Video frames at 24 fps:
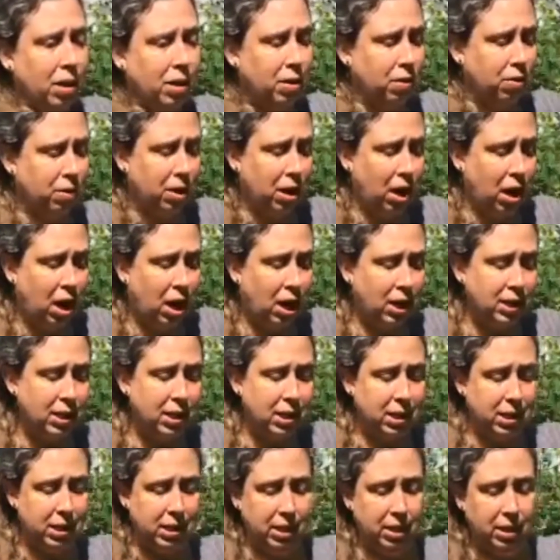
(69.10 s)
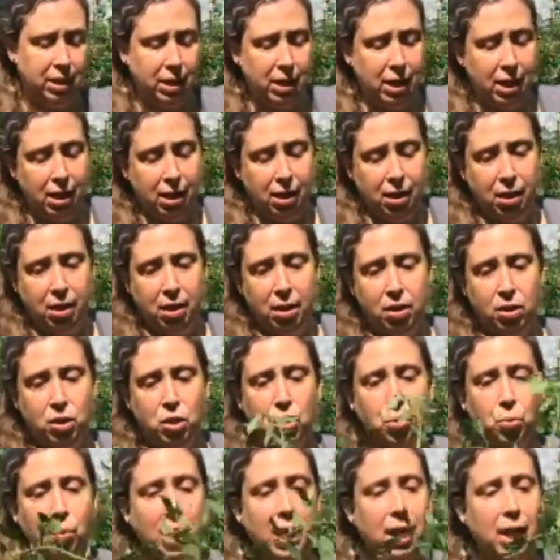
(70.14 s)
You're constantly
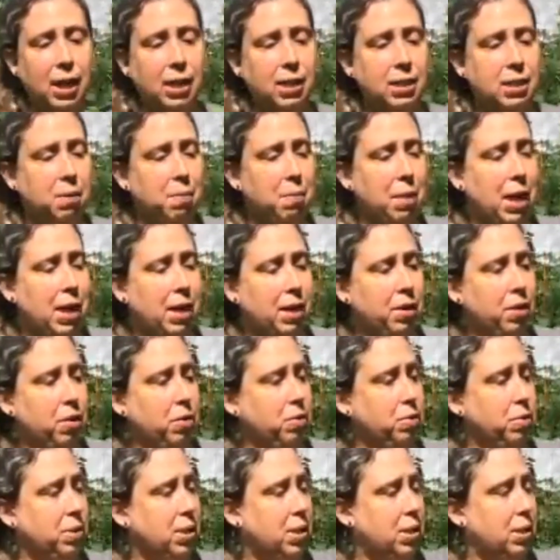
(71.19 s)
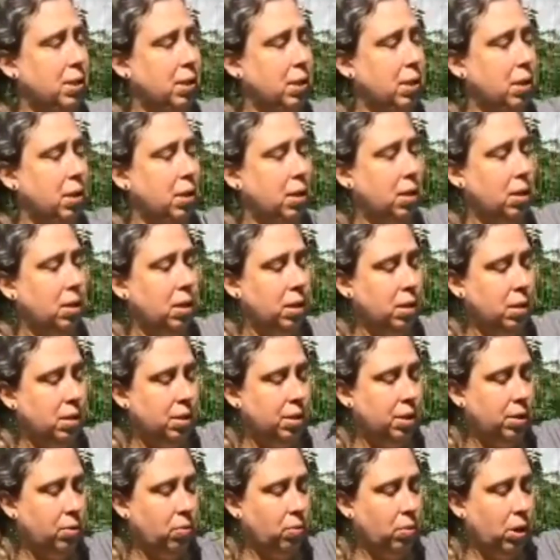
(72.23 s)
training tomatoes
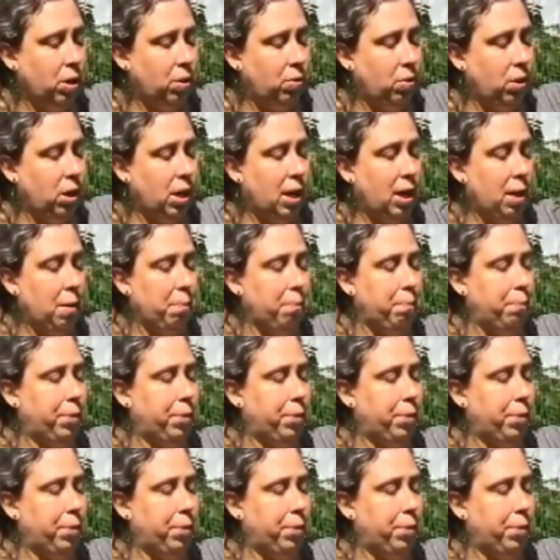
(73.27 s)
to grow up.